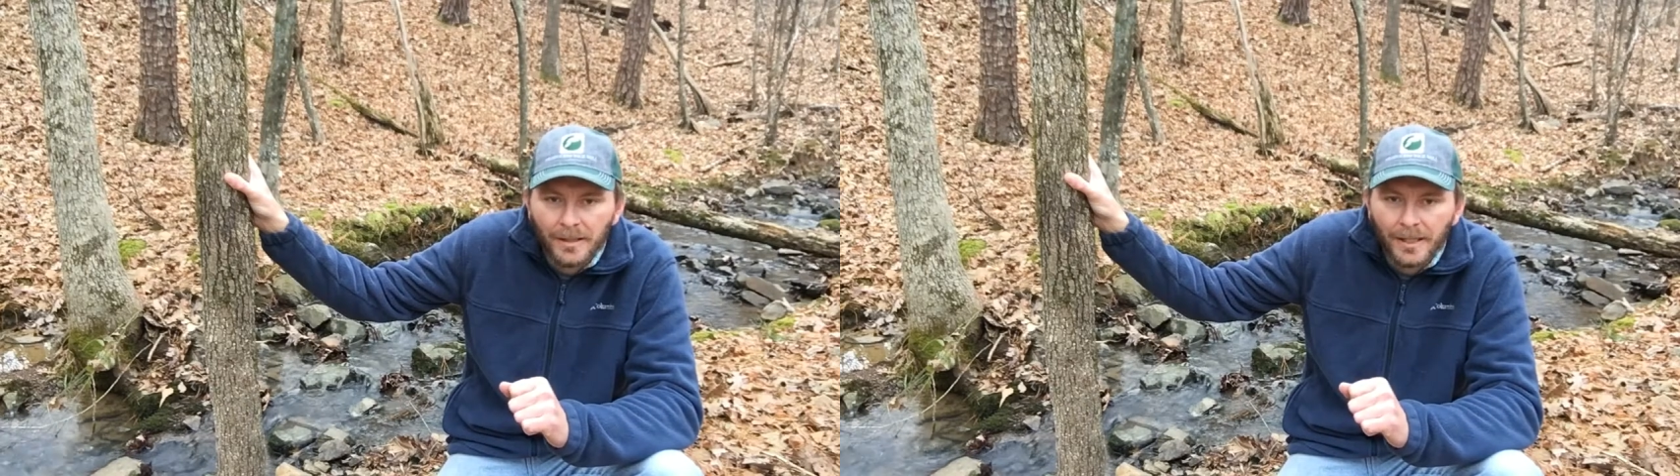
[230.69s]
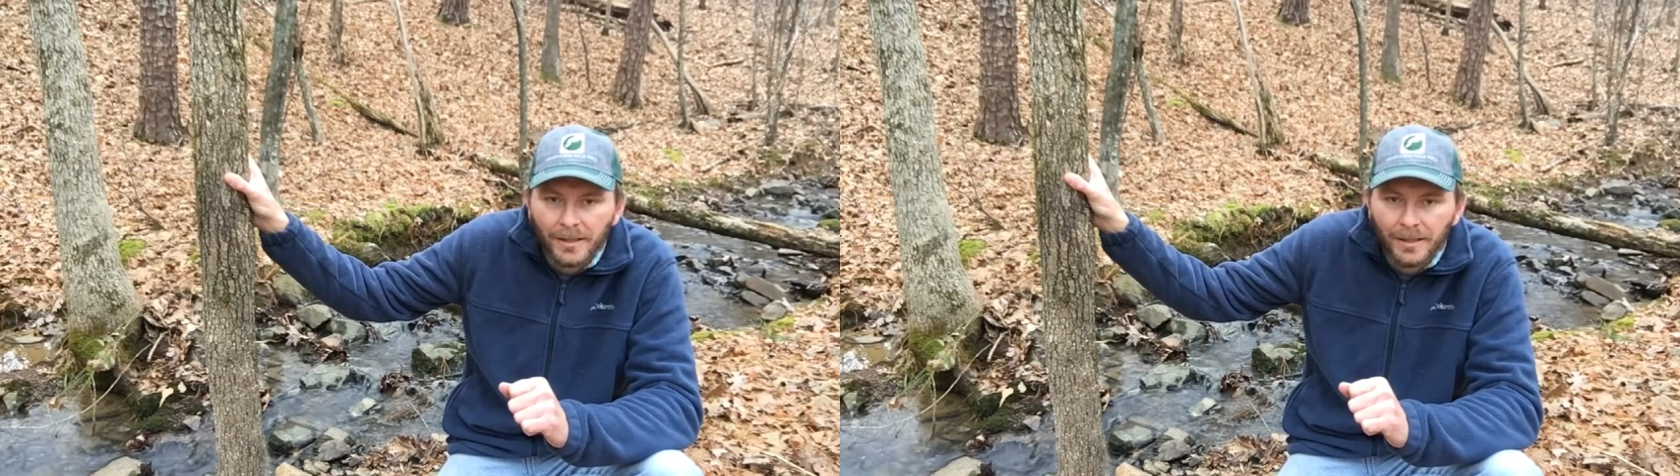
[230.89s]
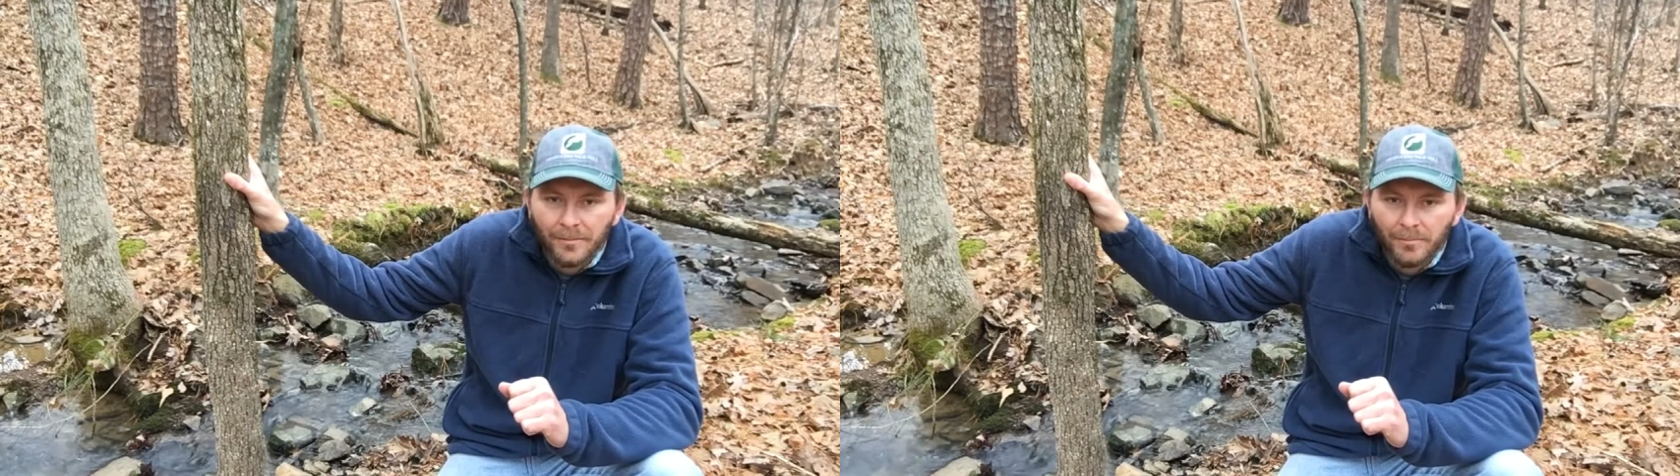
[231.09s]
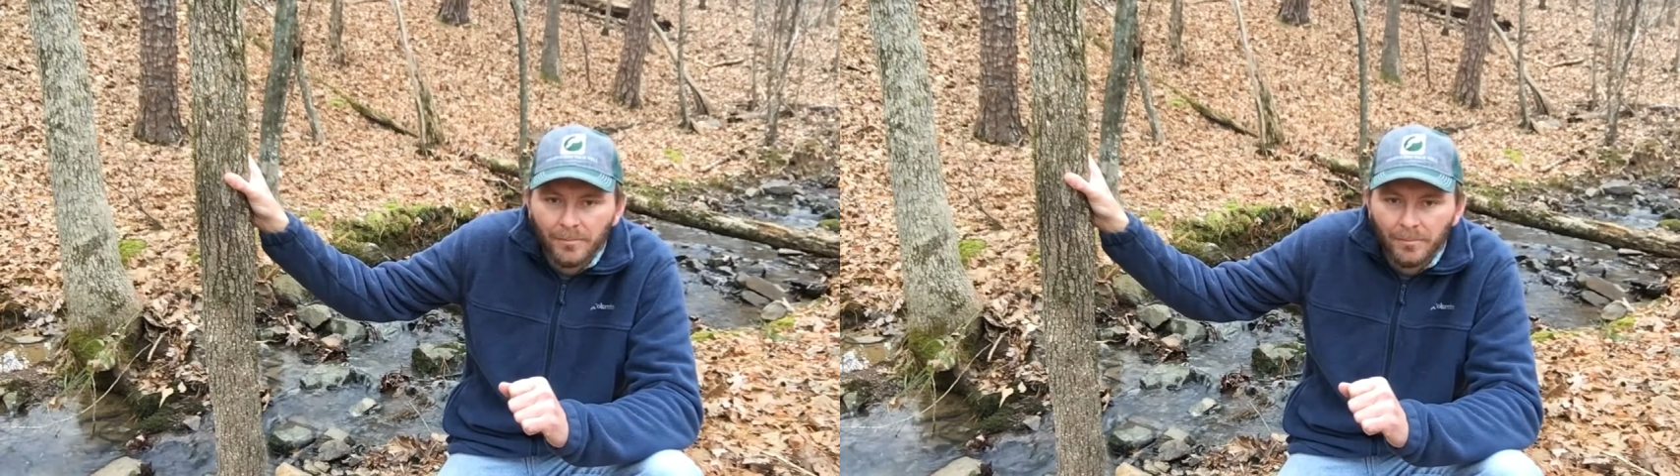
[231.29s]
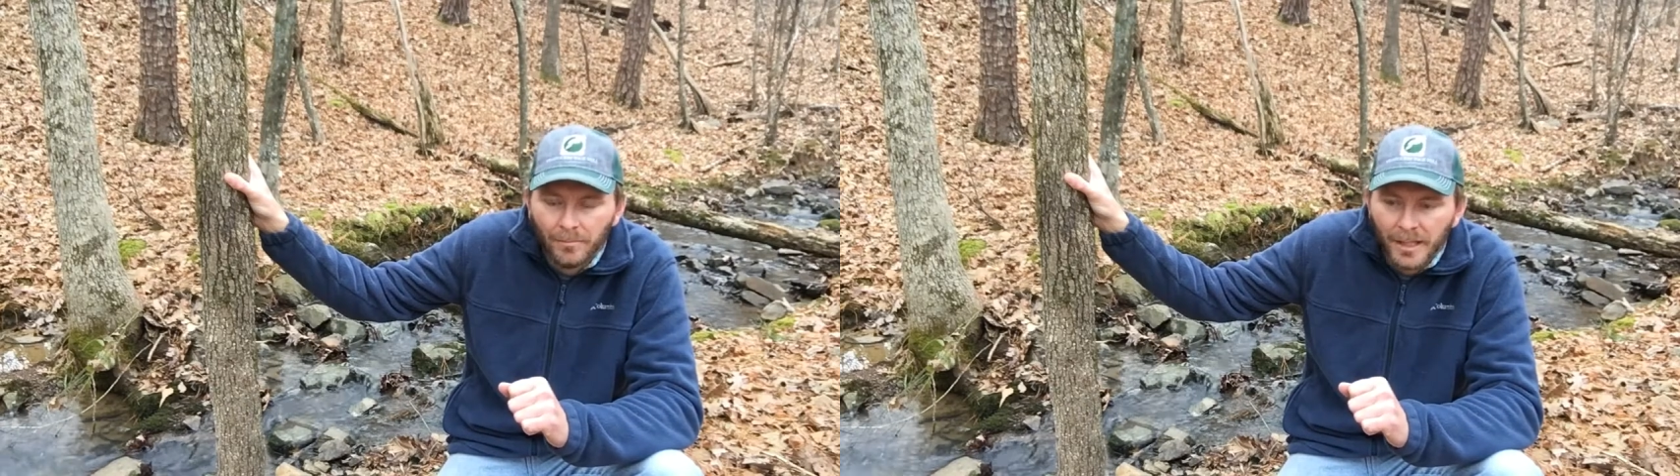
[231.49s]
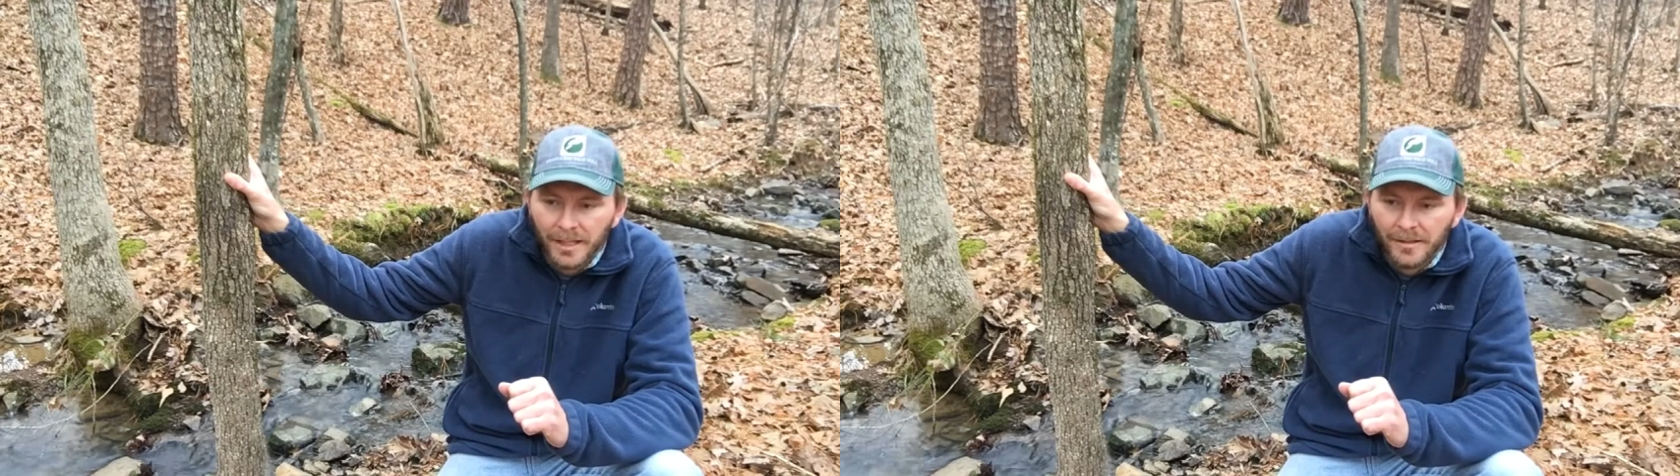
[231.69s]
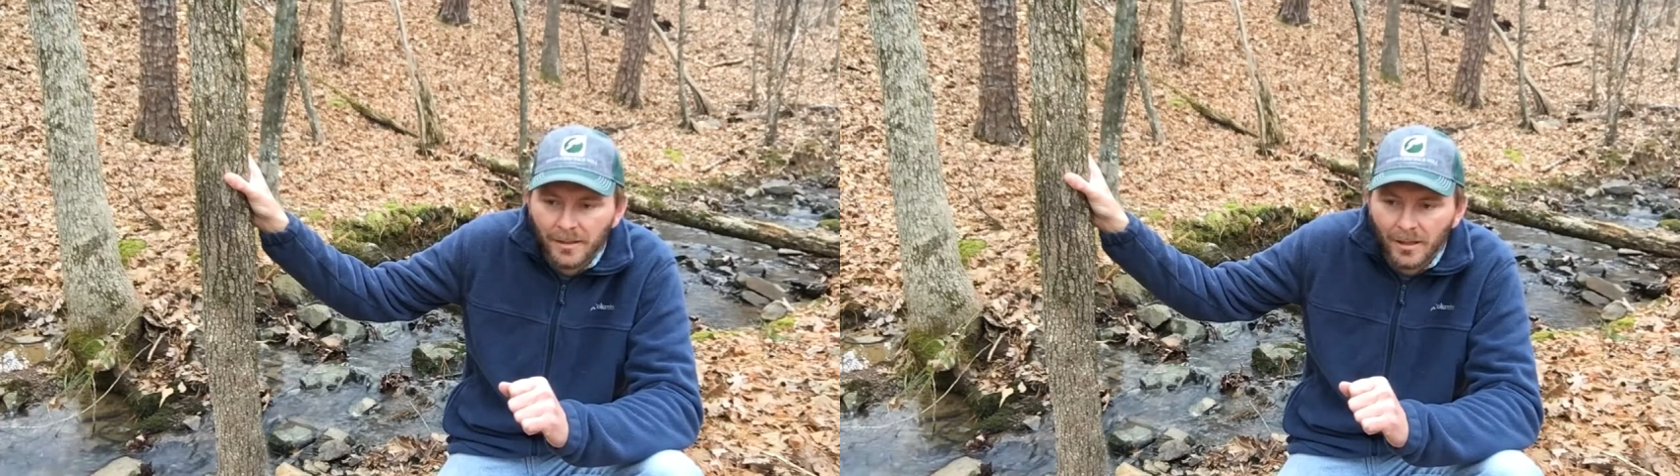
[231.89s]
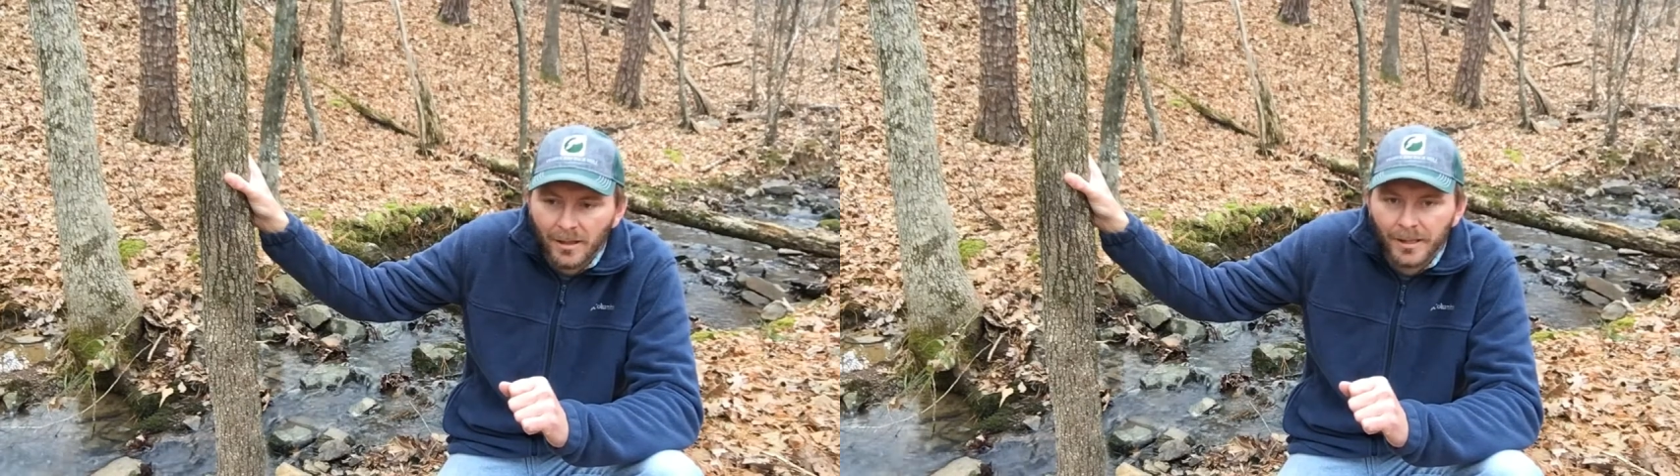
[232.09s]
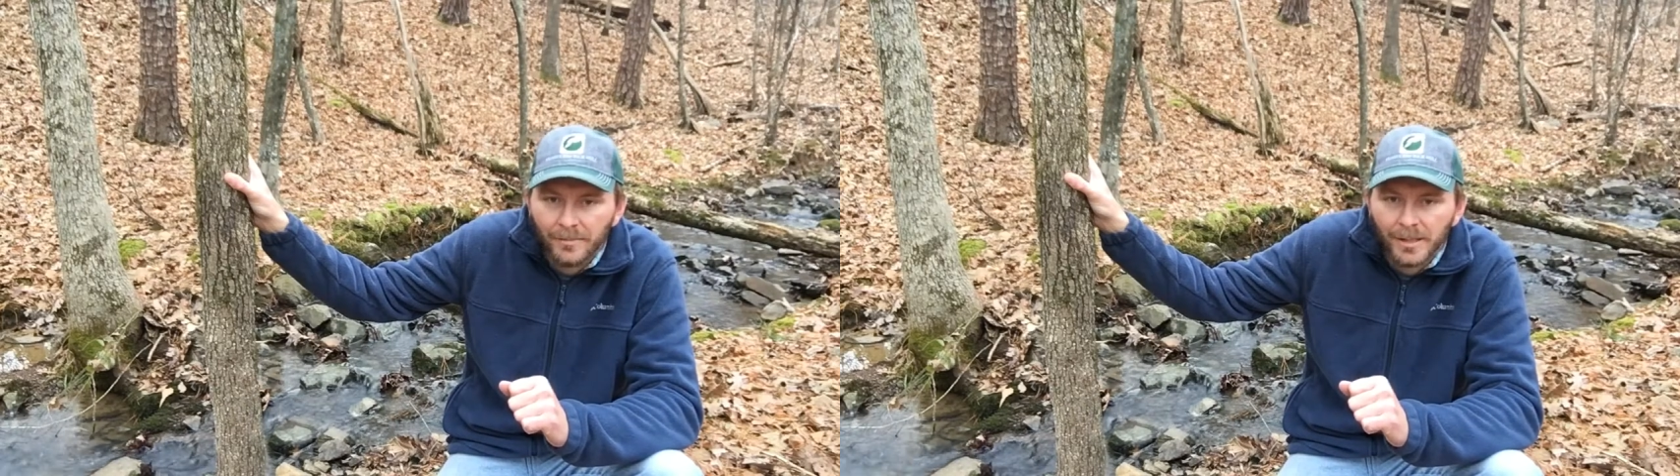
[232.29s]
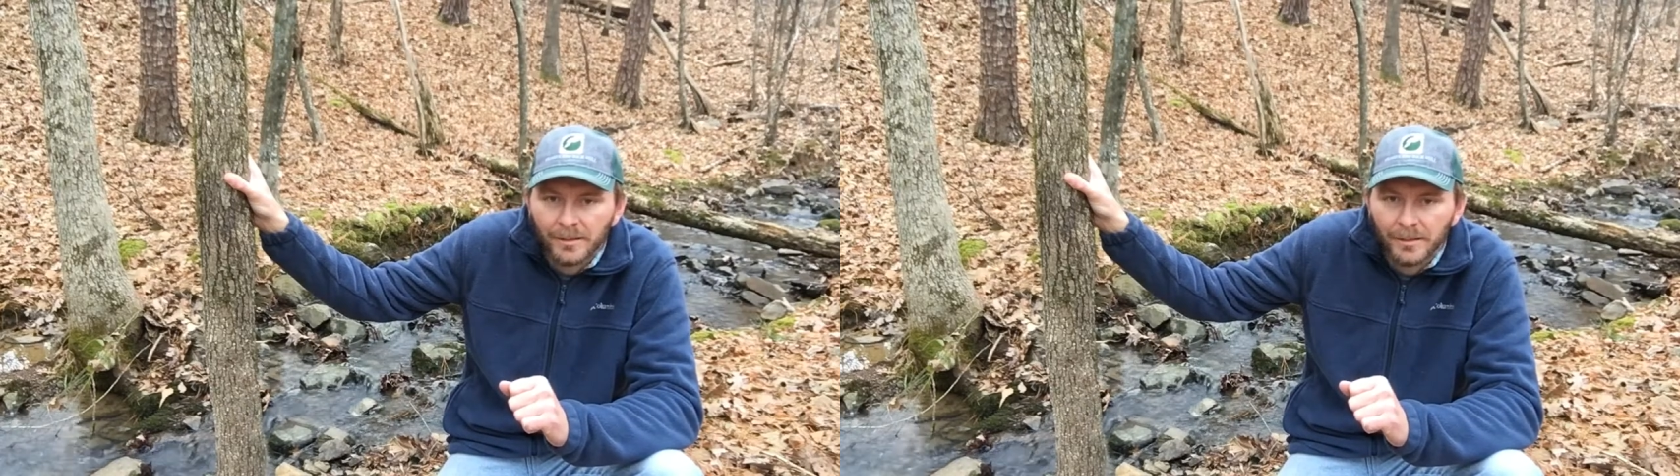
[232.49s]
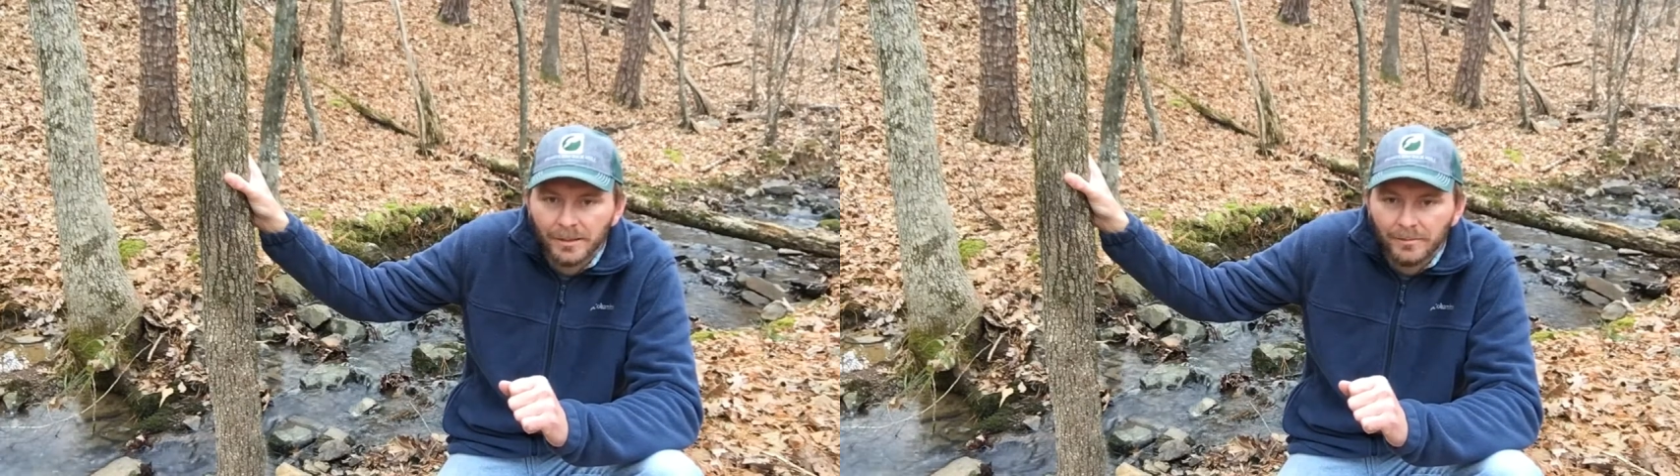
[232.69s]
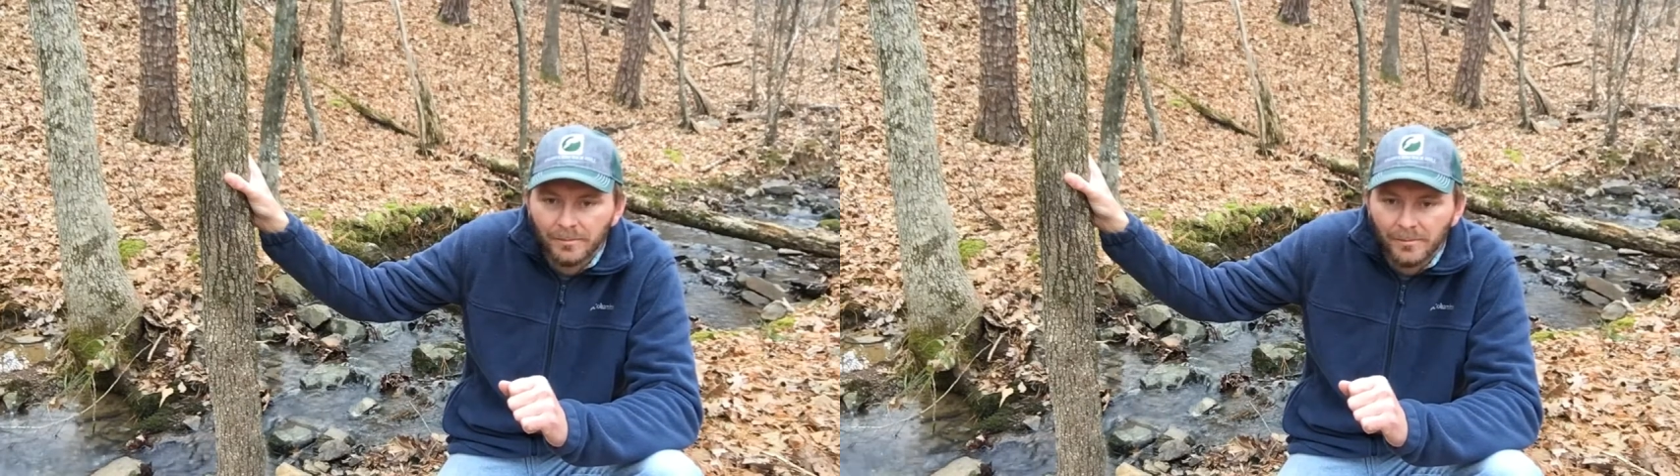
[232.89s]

and they made the arguments that